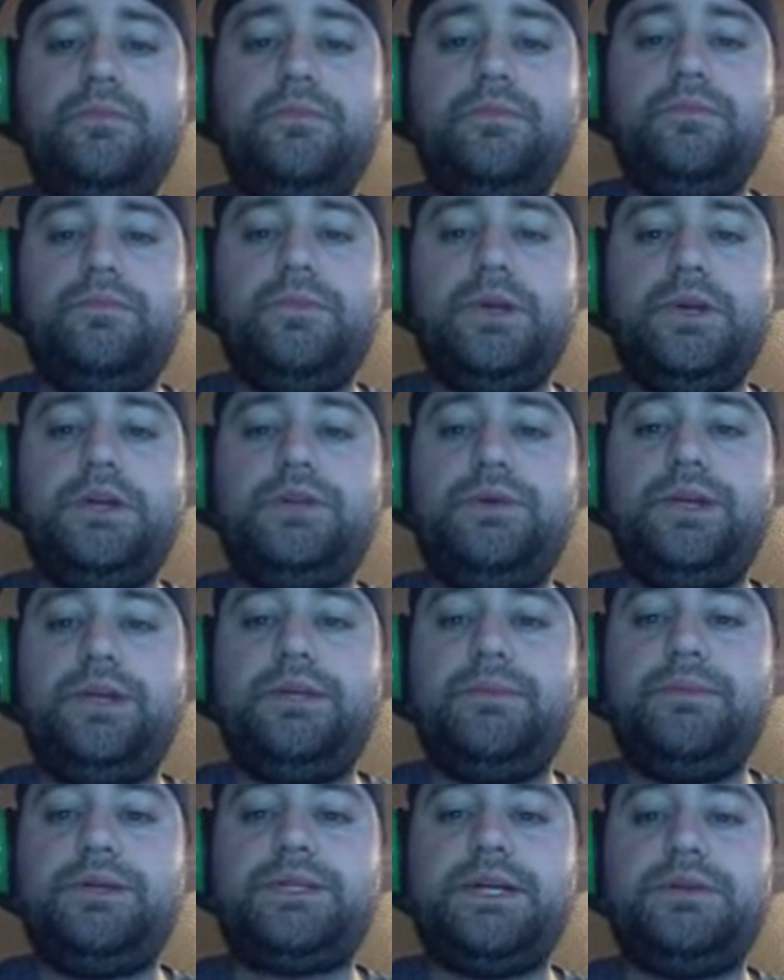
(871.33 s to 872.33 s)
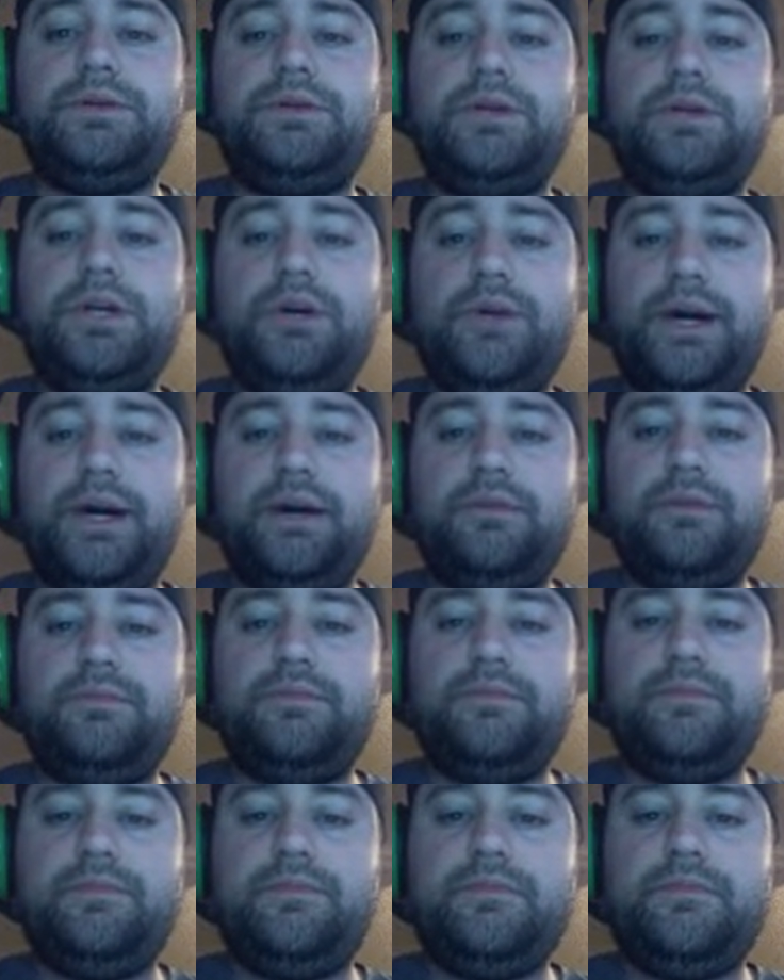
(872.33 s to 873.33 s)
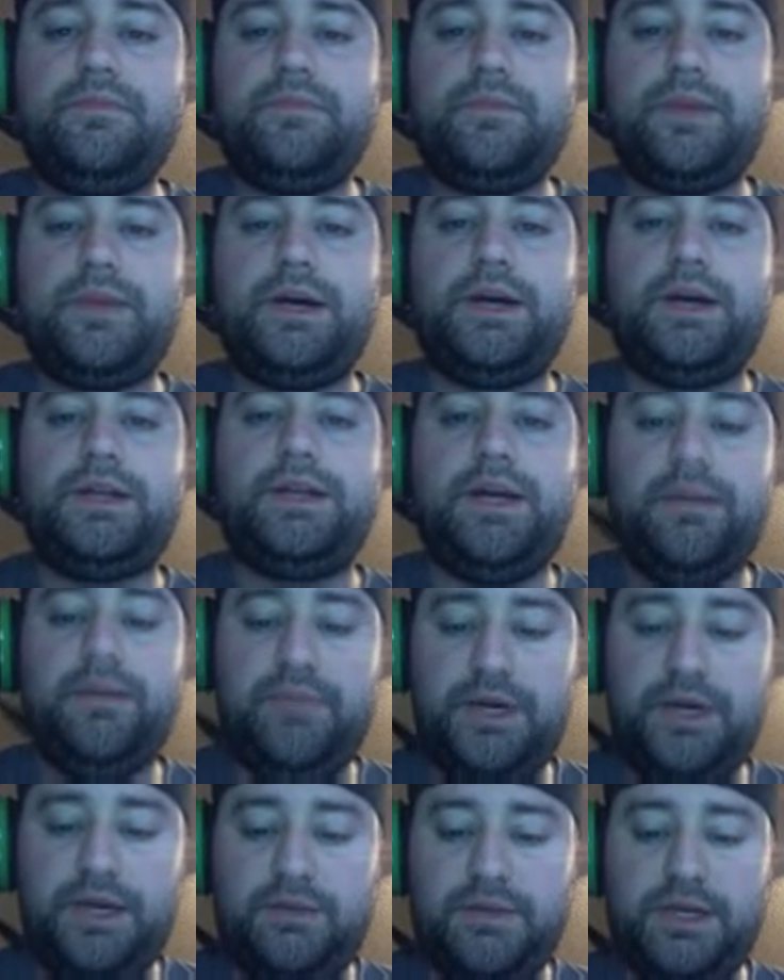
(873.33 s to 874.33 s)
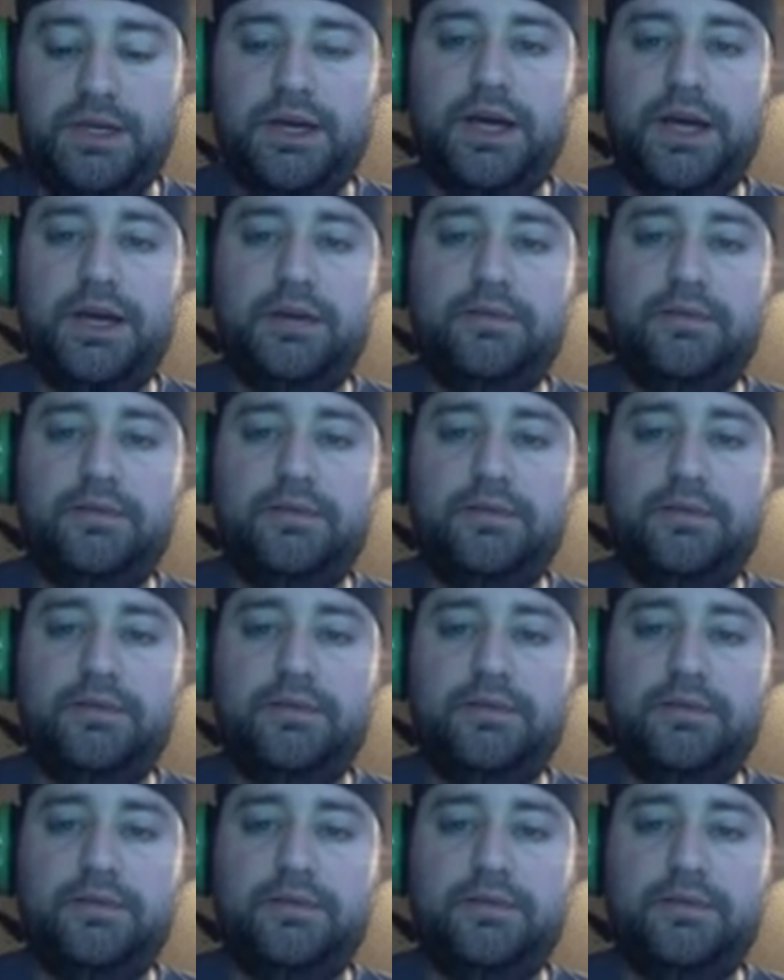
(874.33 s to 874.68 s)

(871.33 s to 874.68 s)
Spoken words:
a tweet to be scheduled to go out at 10 p.m. tonight.